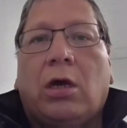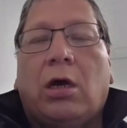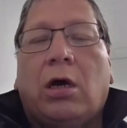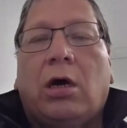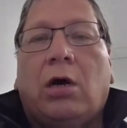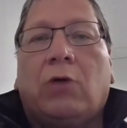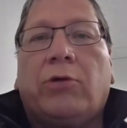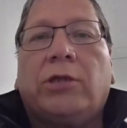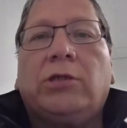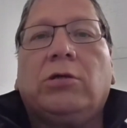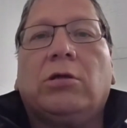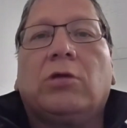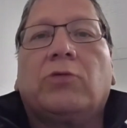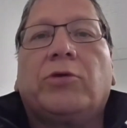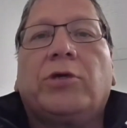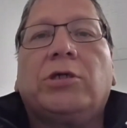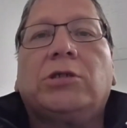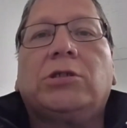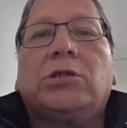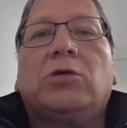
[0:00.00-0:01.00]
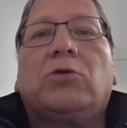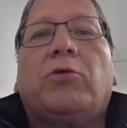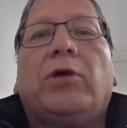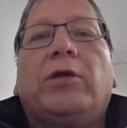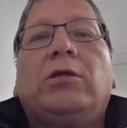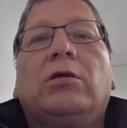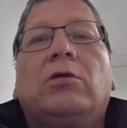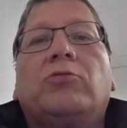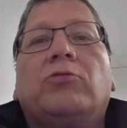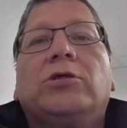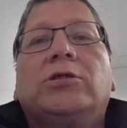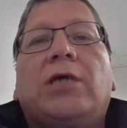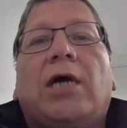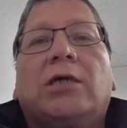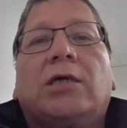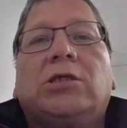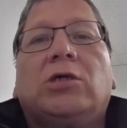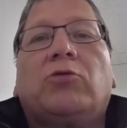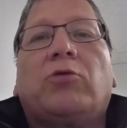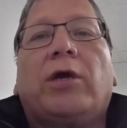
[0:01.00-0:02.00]
rental arrears. Your rental arrears
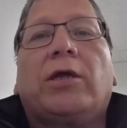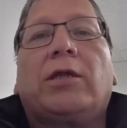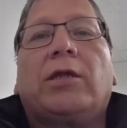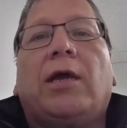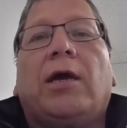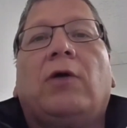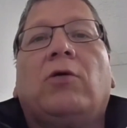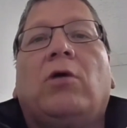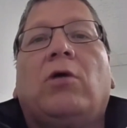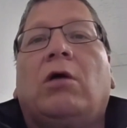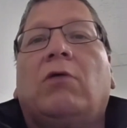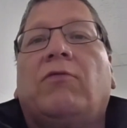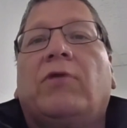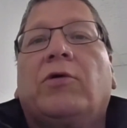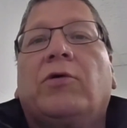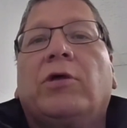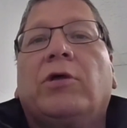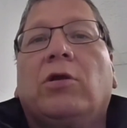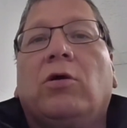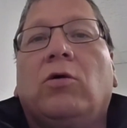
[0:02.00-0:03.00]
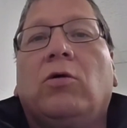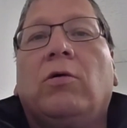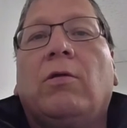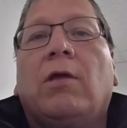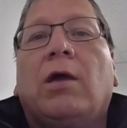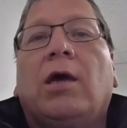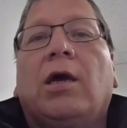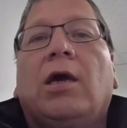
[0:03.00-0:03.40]
actually right now are very low.